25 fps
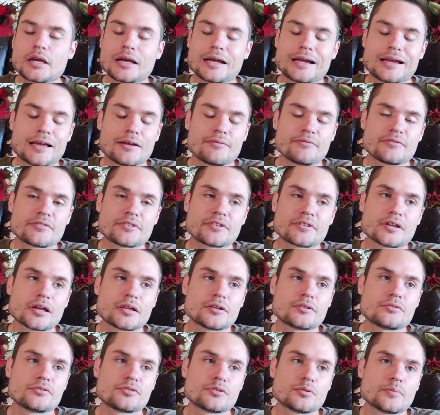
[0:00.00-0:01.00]
I haven't
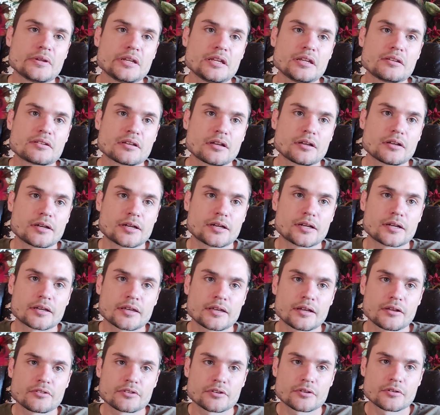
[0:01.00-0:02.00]
done too many tel- uh,
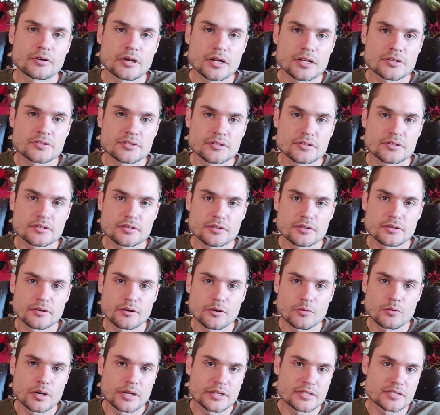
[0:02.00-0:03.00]
Celtic crosses in
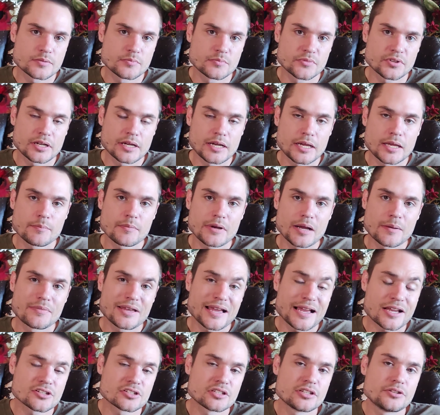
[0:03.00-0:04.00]
quite some time. I'm
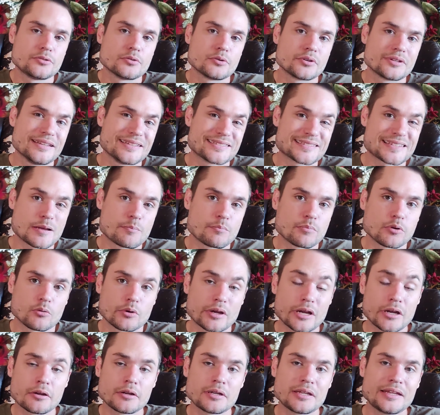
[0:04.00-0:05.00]
actually doing these
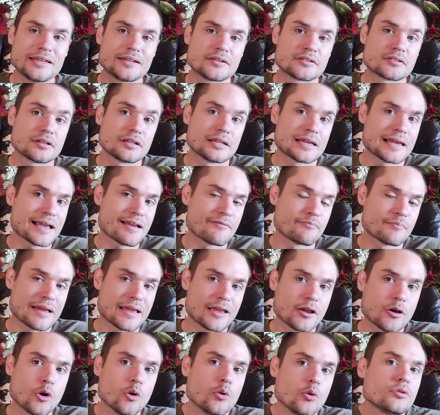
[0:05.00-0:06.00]
temporarily until I have
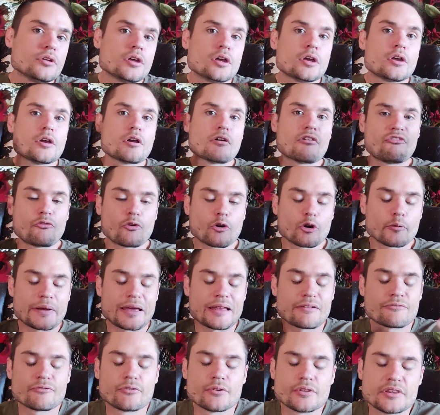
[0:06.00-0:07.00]
my own
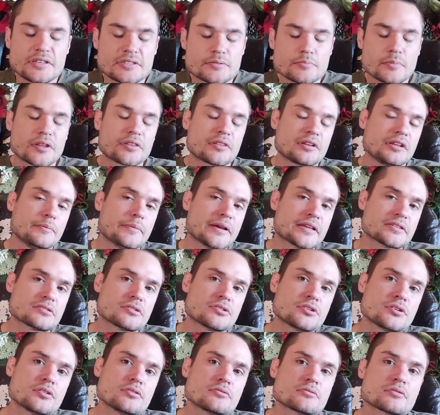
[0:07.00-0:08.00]
format for these monthly
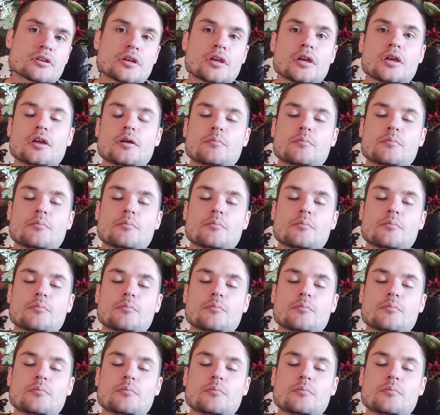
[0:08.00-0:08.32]
messages.